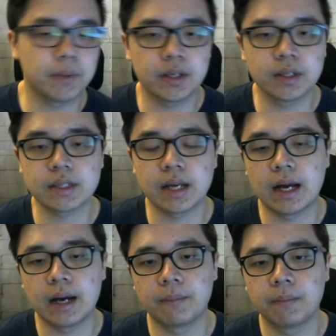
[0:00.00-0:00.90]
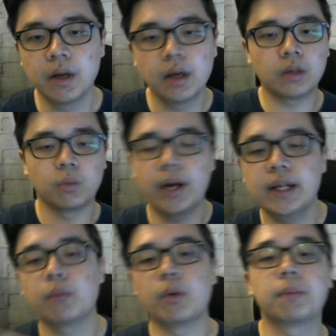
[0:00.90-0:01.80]
because the way
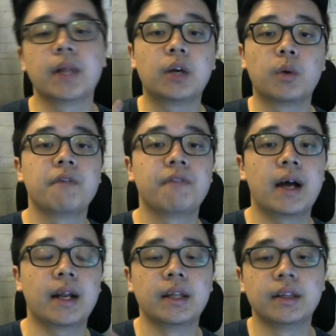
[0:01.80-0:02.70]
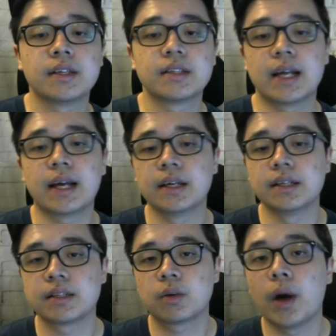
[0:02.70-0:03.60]
that we play graveyard in this deck
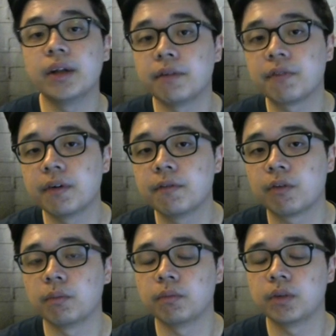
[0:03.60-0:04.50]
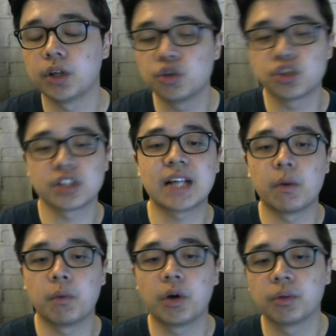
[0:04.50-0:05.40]
is quite different from the usual
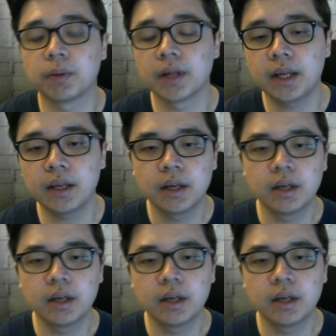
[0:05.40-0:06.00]
style we want to play.